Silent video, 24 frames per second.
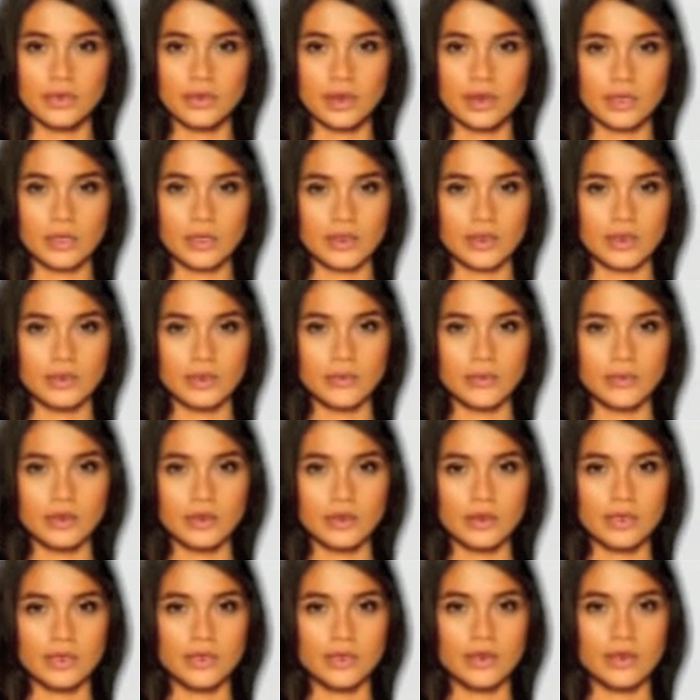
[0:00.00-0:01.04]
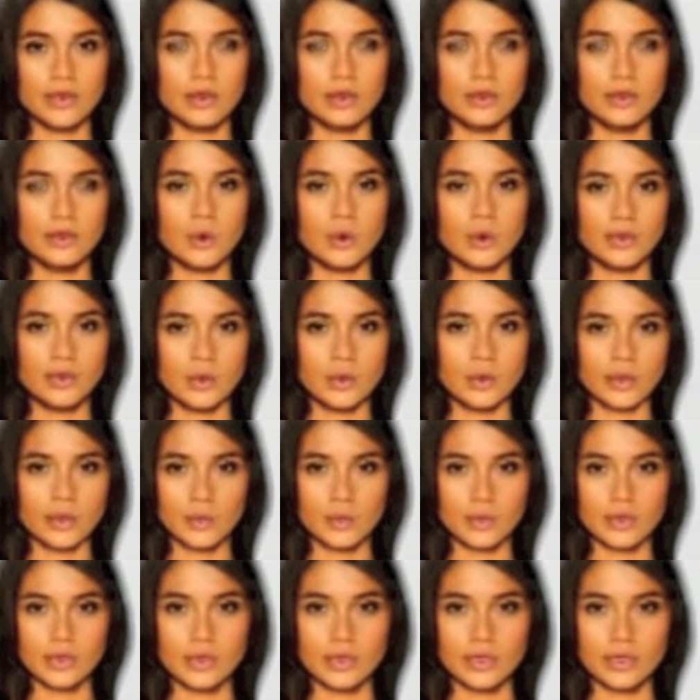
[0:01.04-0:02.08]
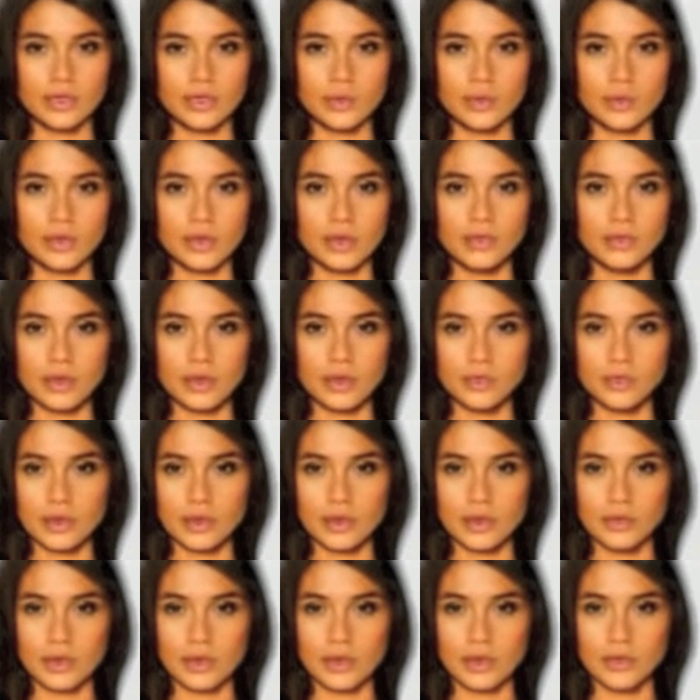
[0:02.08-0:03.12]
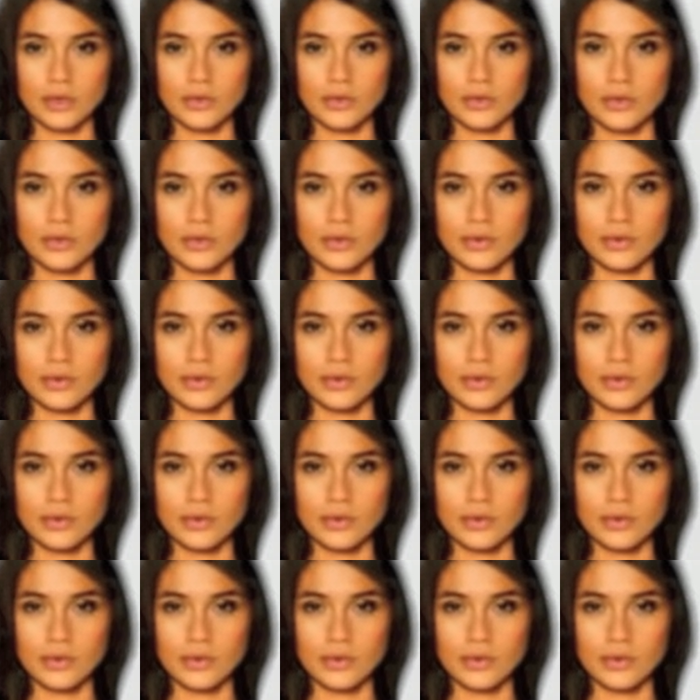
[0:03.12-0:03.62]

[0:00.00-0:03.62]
and give them the skills they are going to need to manage the changes.